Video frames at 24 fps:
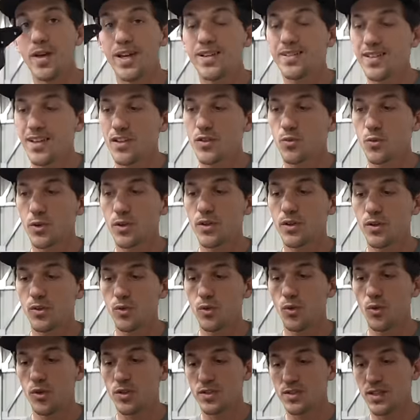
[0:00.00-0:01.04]
makes these really
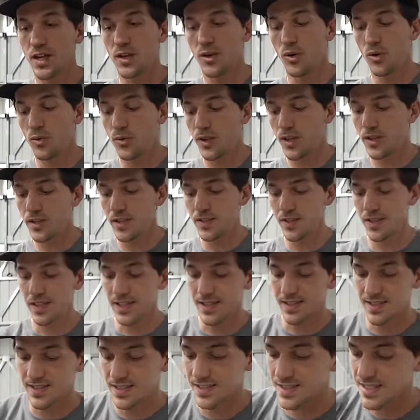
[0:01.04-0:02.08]
cool is not only does it
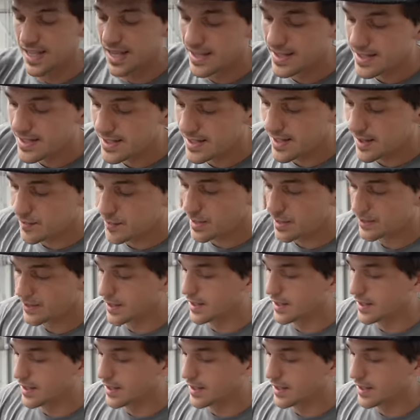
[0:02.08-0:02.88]
extend it, I mean